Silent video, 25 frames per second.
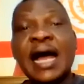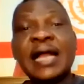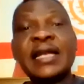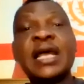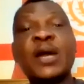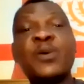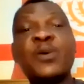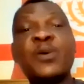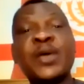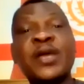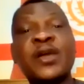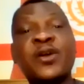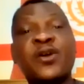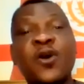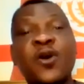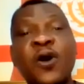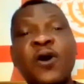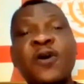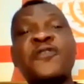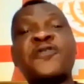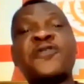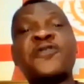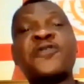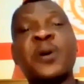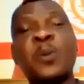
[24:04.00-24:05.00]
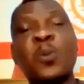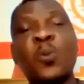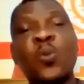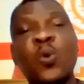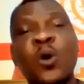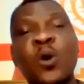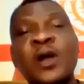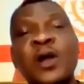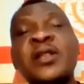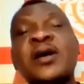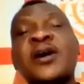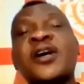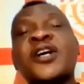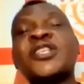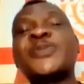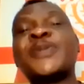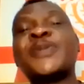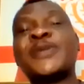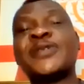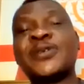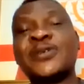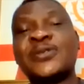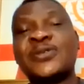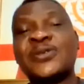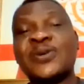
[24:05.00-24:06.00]
And they will go from one
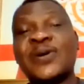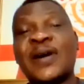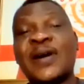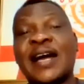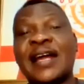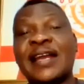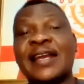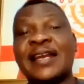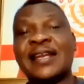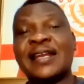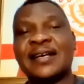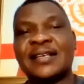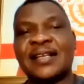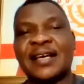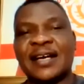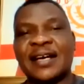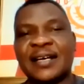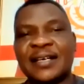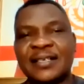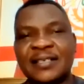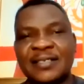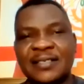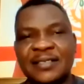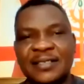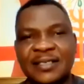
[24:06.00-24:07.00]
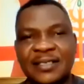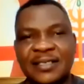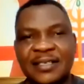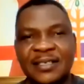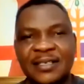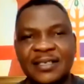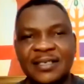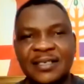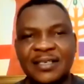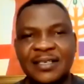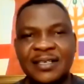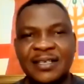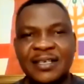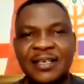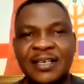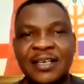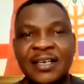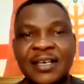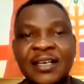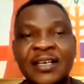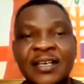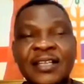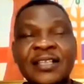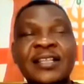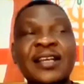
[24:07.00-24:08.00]
hospital to another.
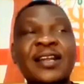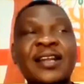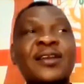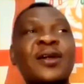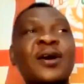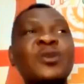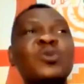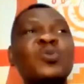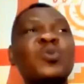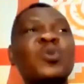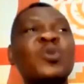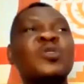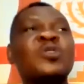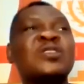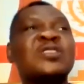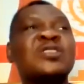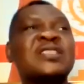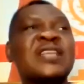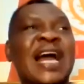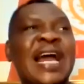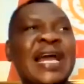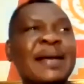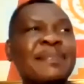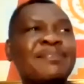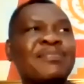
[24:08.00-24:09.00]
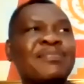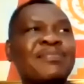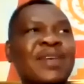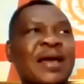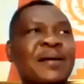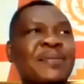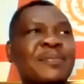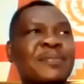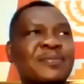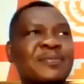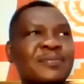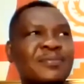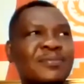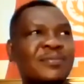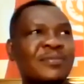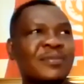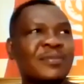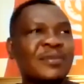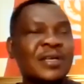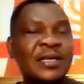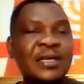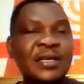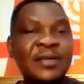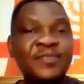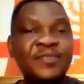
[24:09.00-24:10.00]
The Lord will time them.
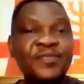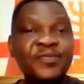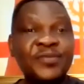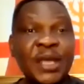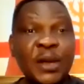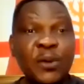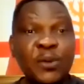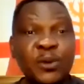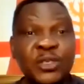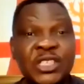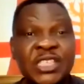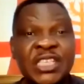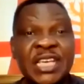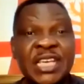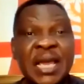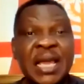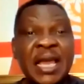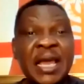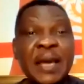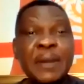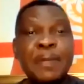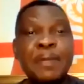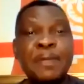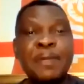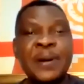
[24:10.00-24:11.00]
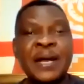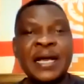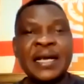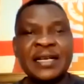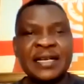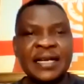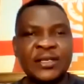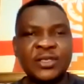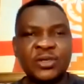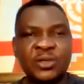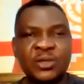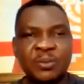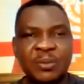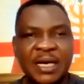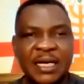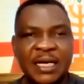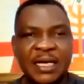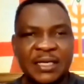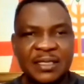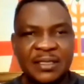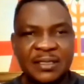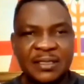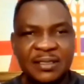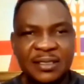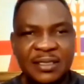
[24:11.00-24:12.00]
They will see a pregnant
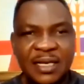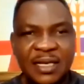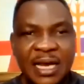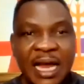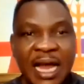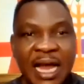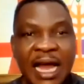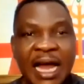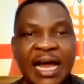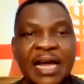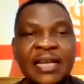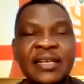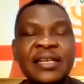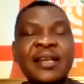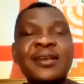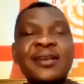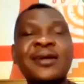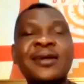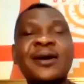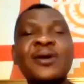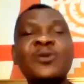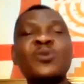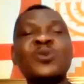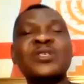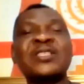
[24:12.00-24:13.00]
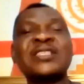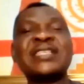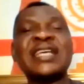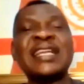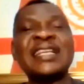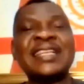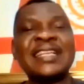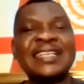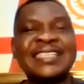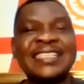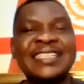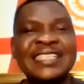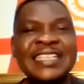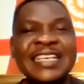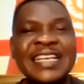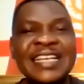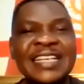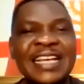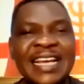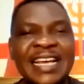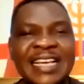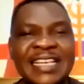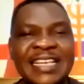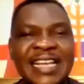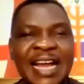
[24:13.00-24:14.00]
woman. And the Lord will say, The
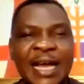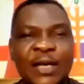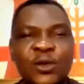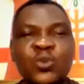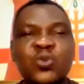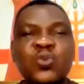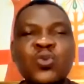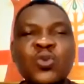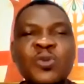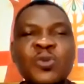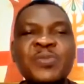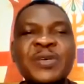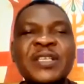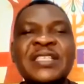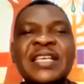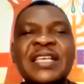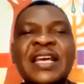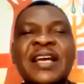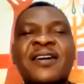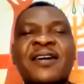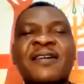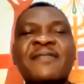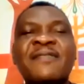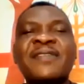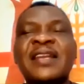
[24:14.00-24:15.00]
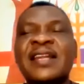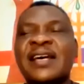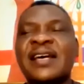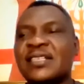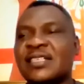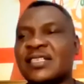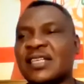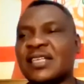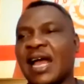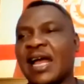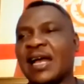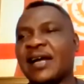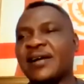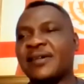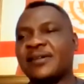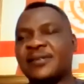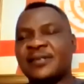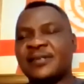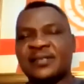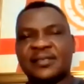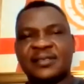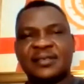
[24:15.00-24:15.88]
seed in that womb is a covenant child.